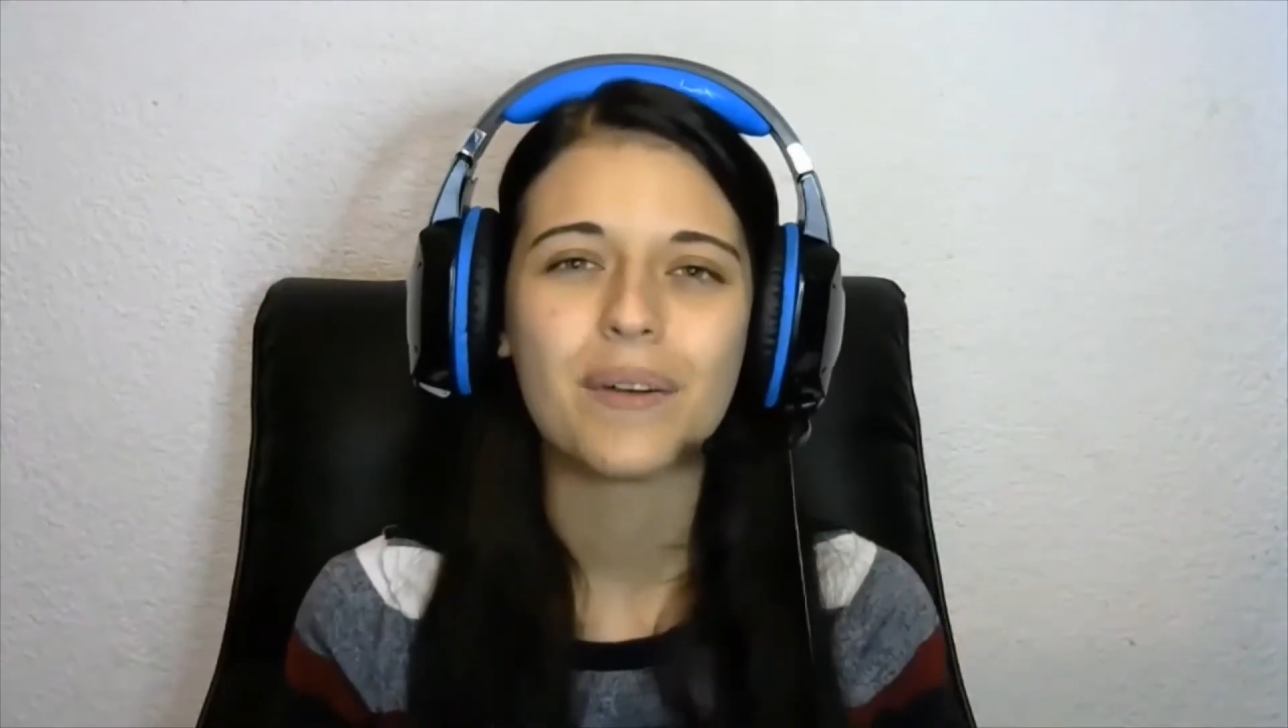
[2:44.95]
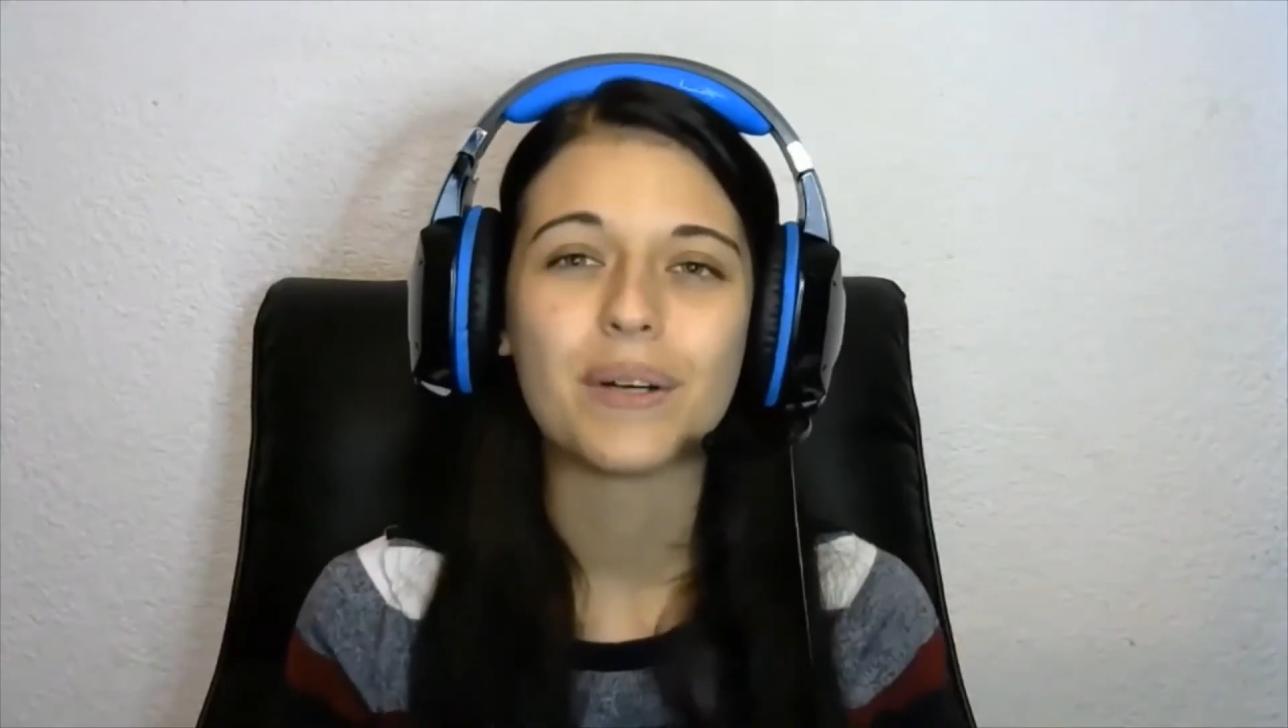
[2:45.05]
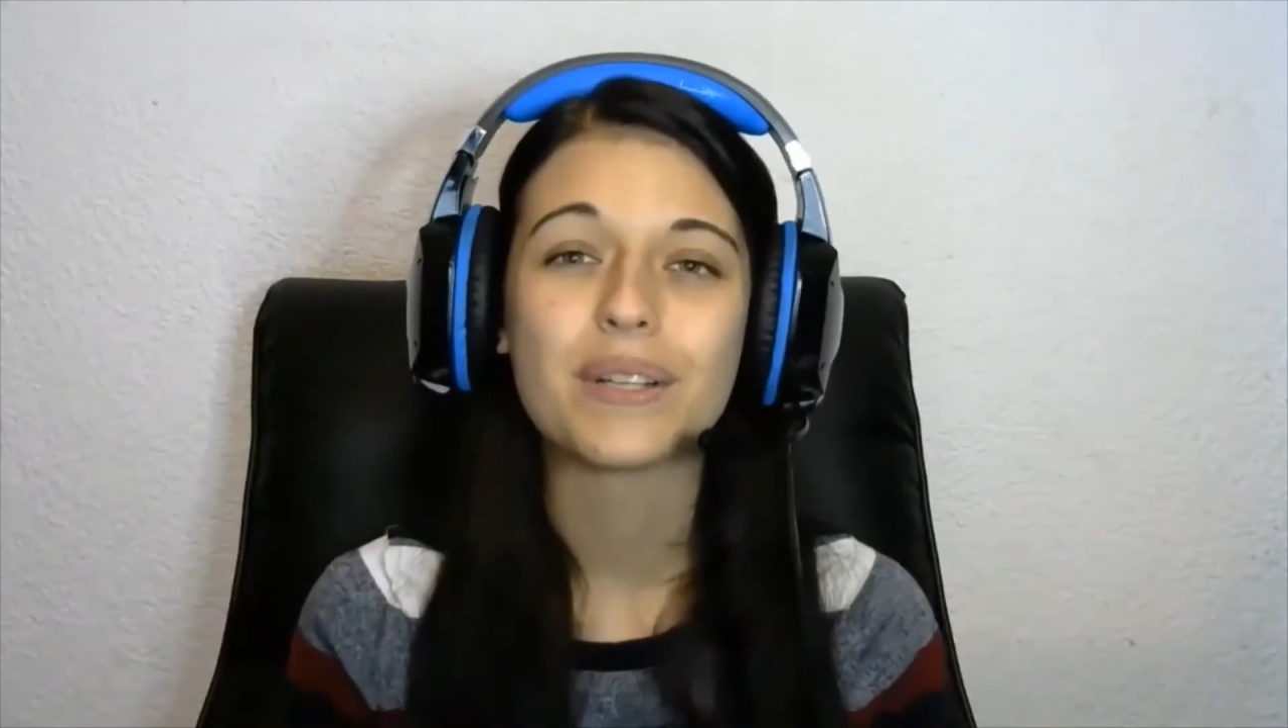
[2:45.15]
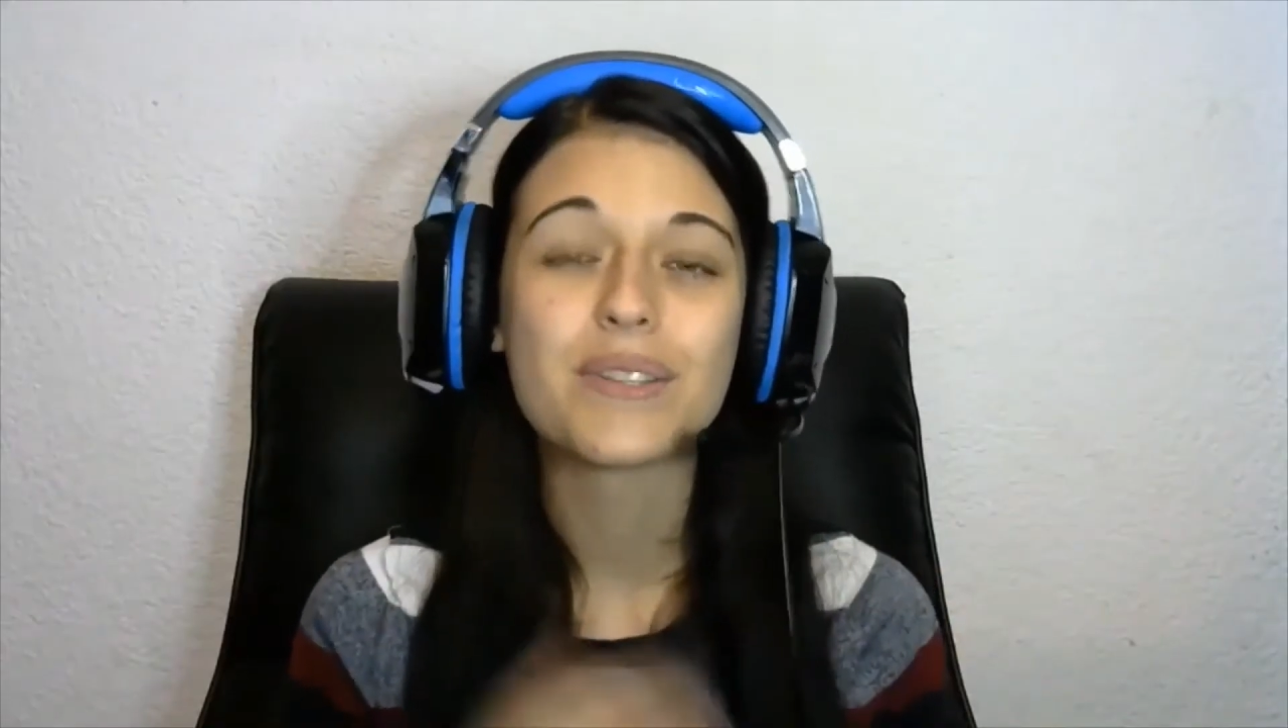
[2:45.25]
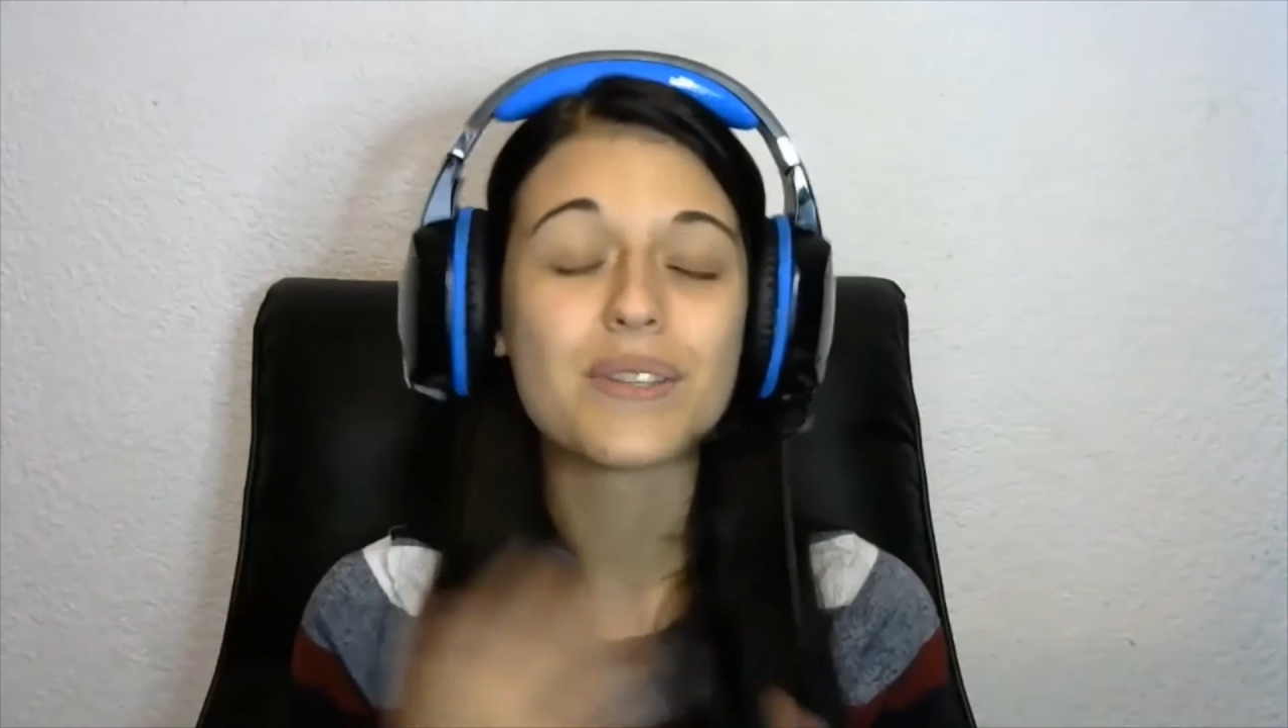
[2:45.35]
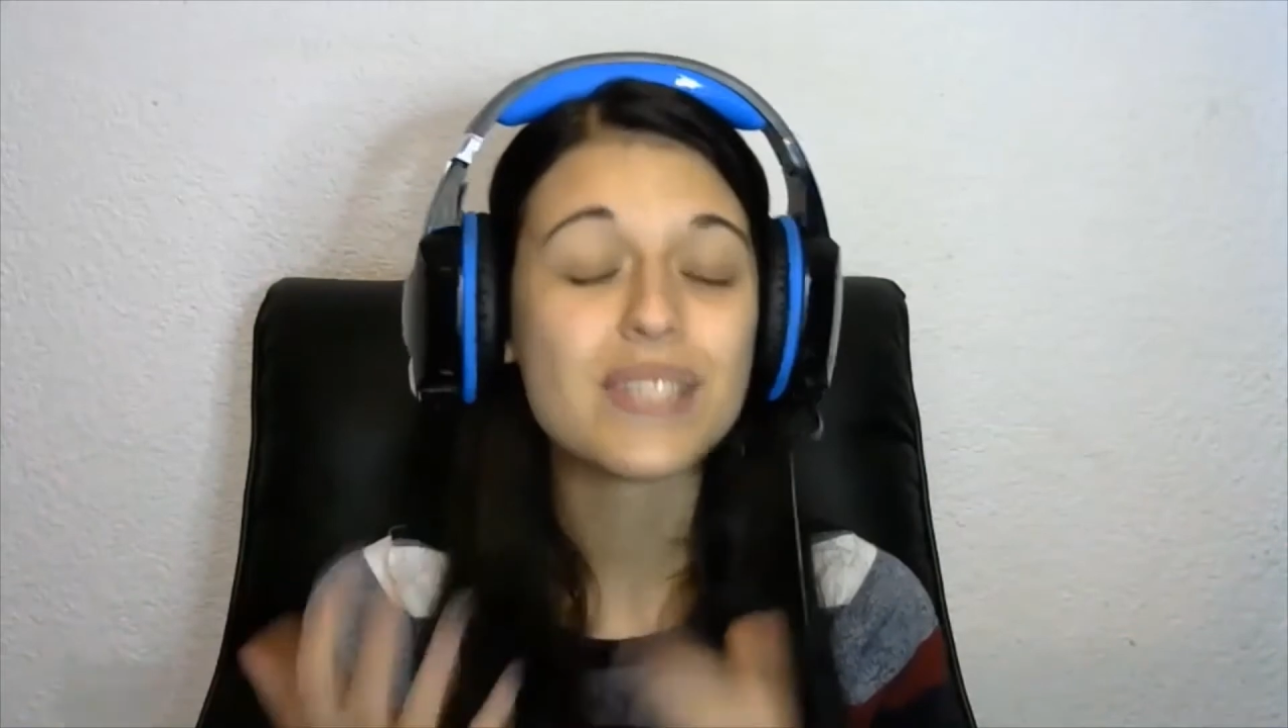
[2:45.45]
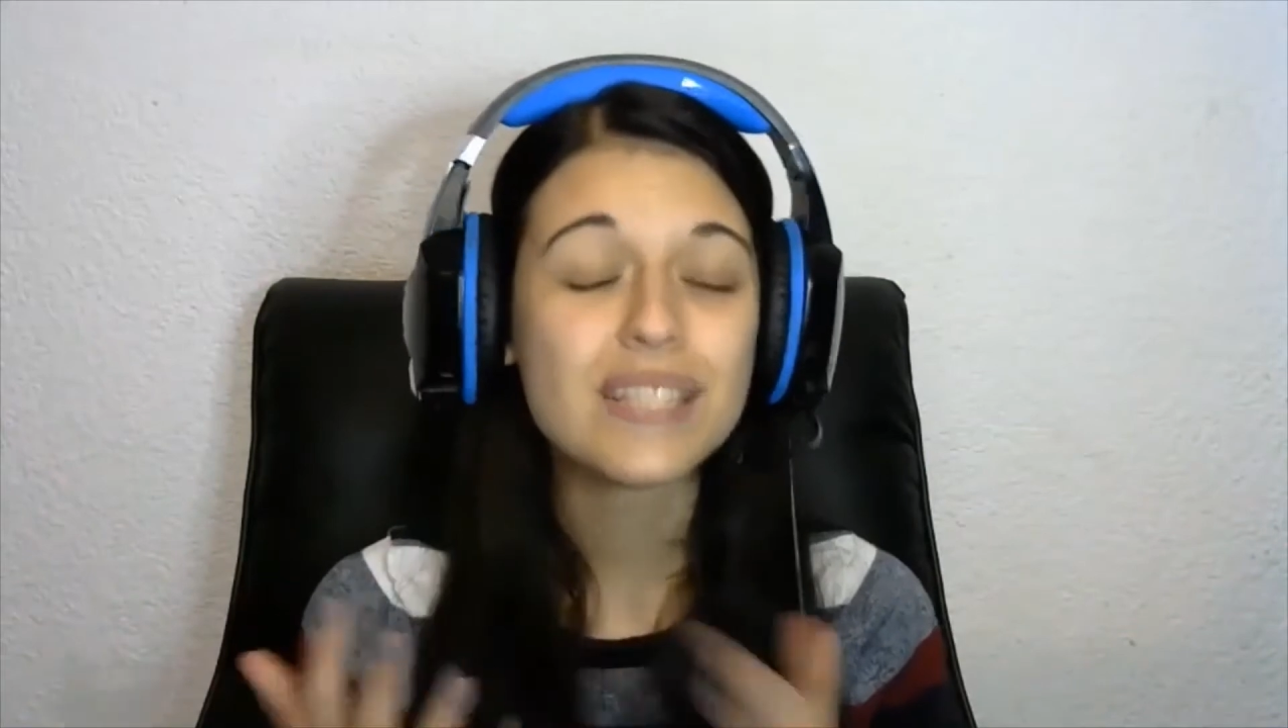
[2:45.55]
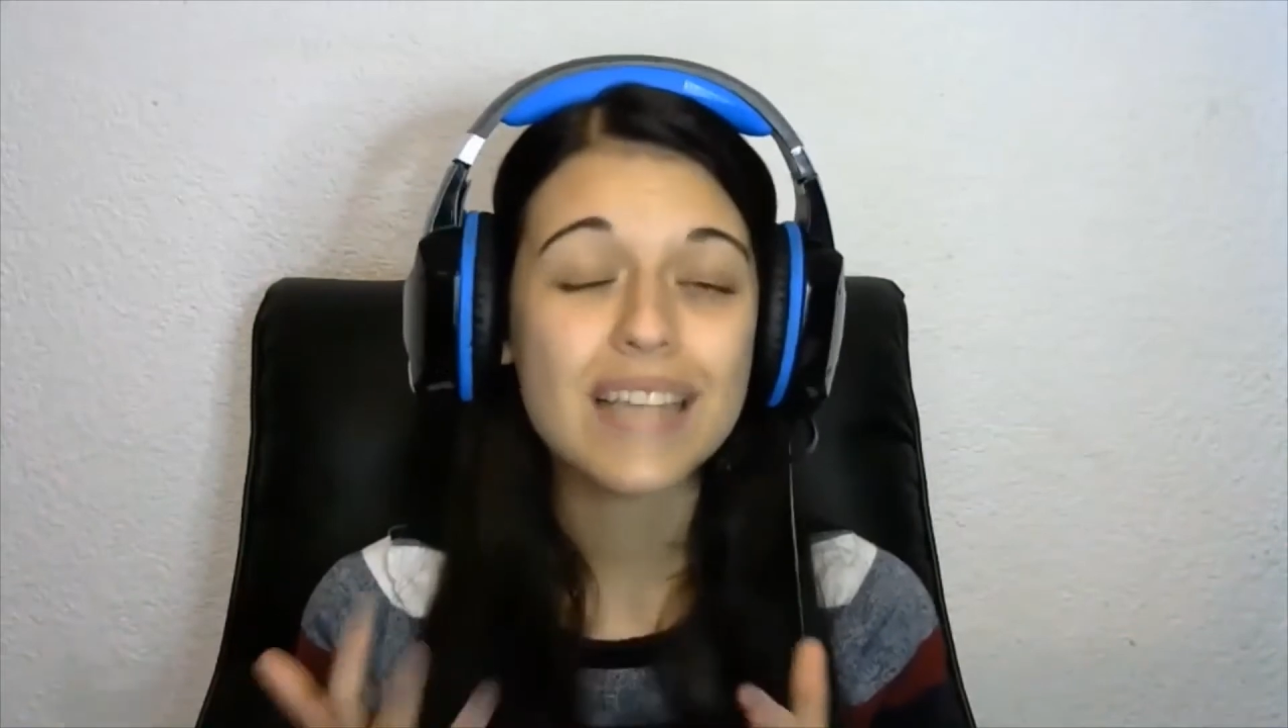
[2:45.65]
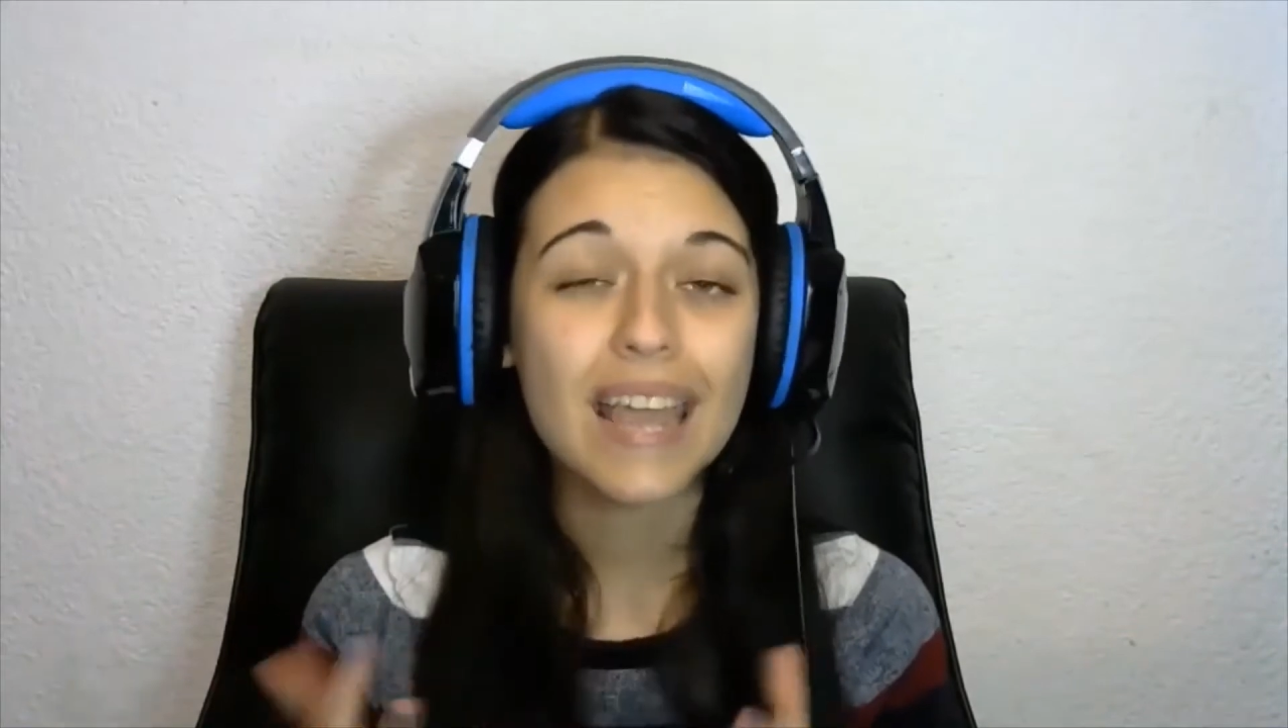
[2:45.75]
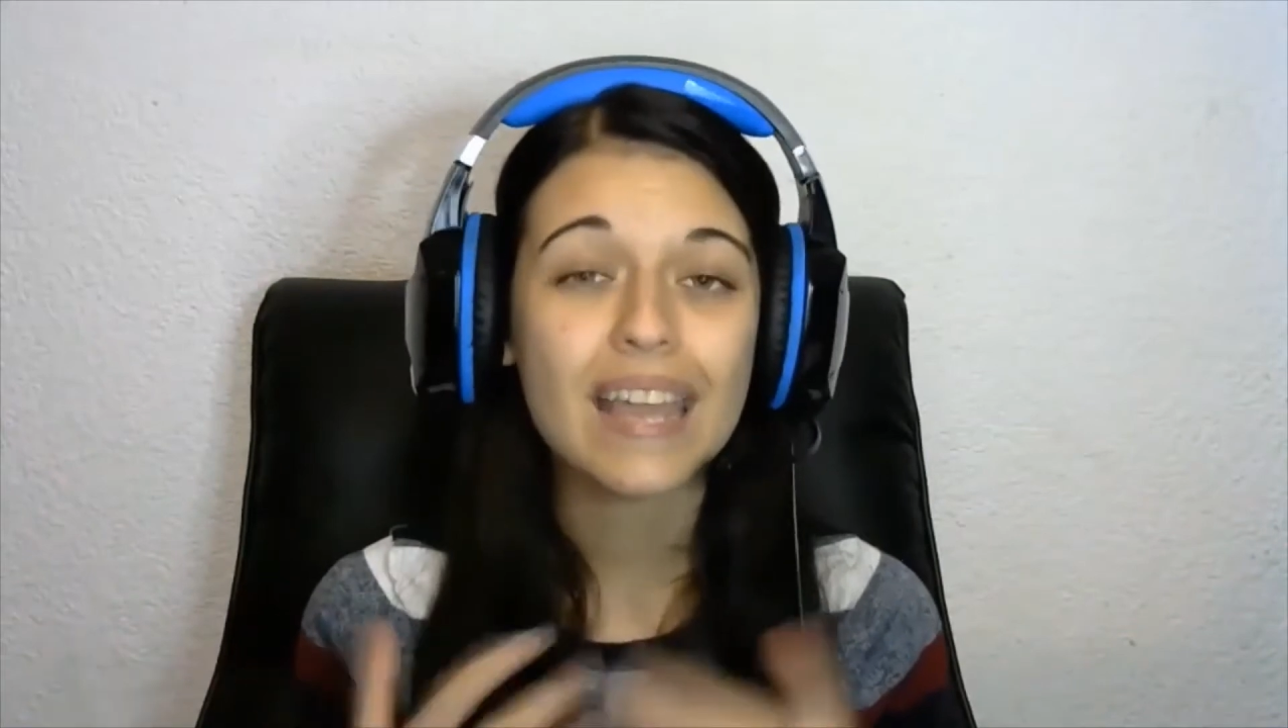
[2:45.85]
to
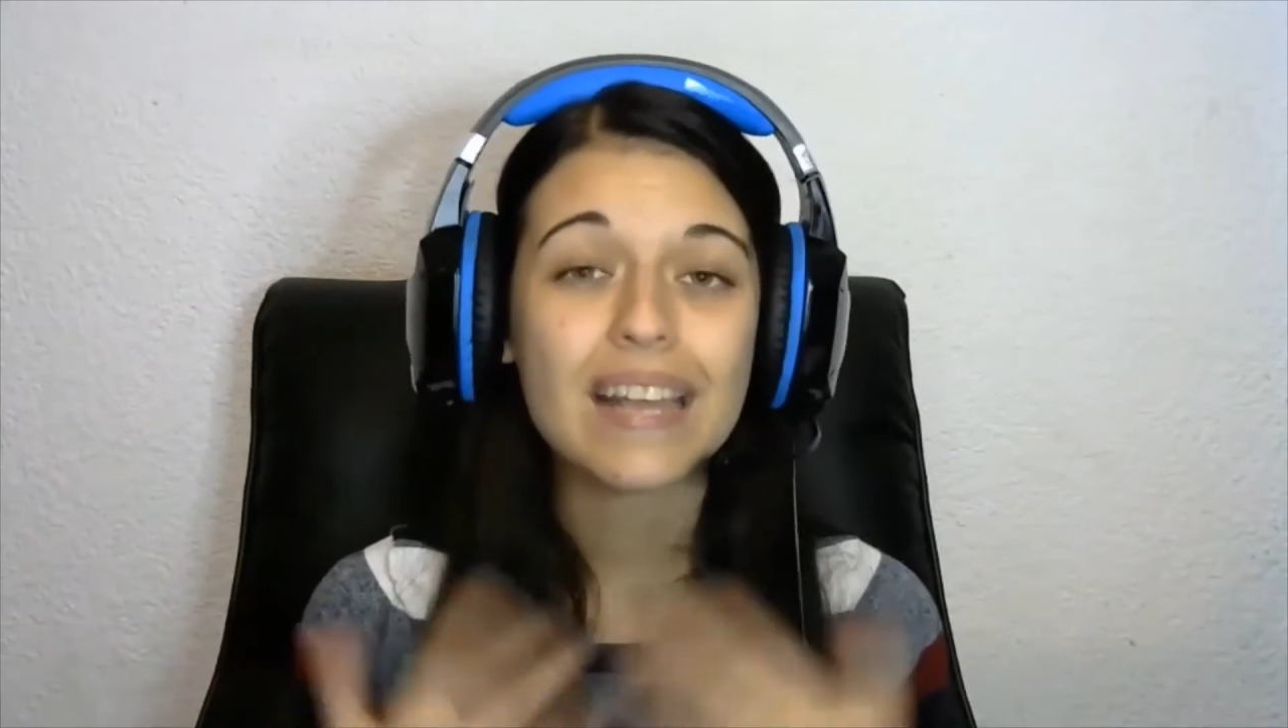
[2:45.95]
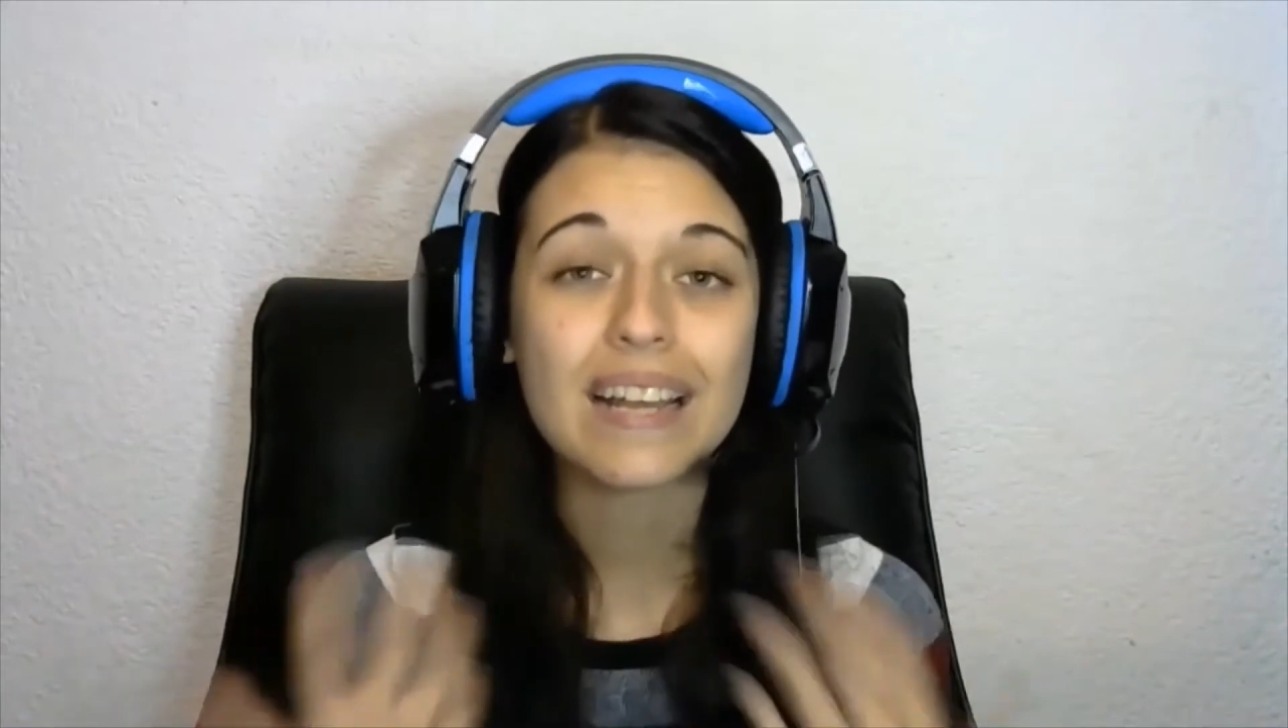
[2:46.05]
stay